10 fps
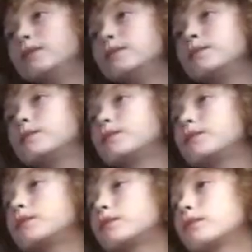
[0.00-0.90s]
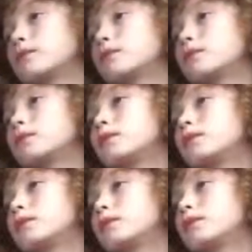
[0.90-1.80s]

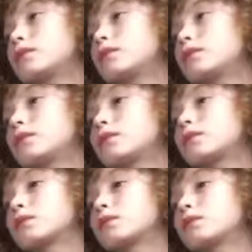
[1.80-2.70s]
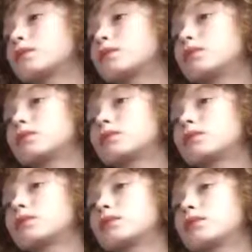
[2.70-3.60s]

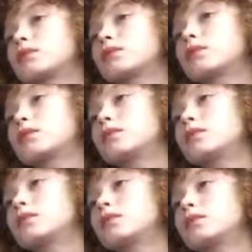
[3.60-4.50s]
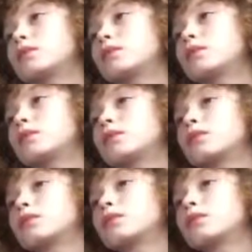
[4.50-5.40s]

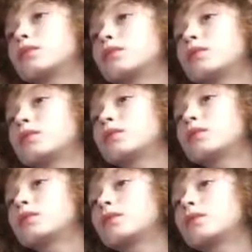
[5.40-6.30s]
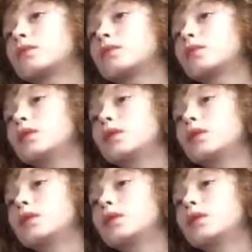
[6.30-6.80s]
Nobody speaks.